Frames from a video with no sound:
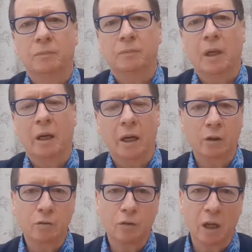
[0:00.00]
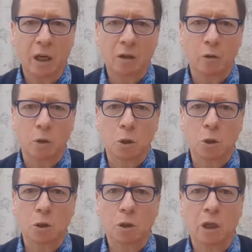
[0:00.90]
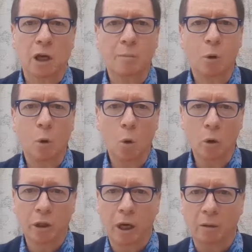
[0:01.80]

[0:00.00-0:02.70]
And out of chaos came order.